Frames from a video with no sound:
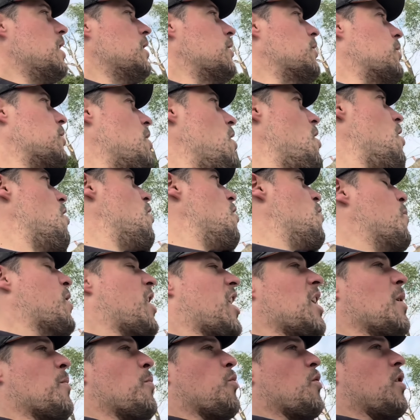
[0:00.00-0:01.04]
so we're
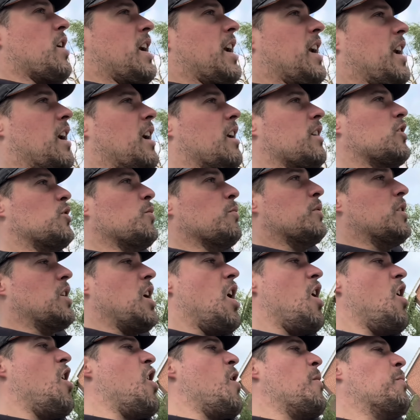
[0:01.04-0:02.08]
going to bring some
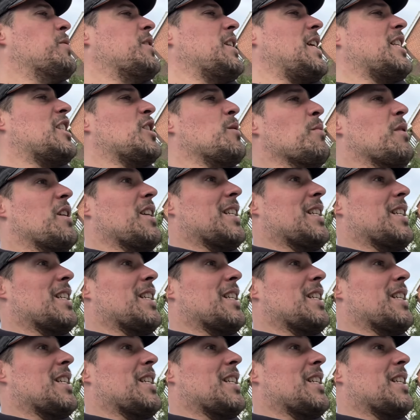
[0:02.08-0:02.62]
tarps and some